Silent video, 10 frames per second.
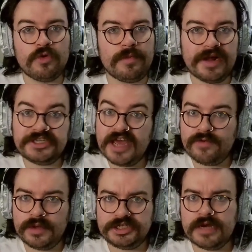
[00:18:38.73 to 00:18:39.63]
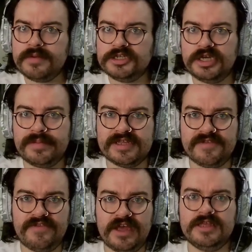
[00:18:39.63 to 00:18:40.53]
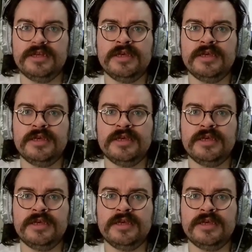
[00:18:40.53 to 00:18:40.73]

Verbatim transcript: British Heavyweight Championship is defended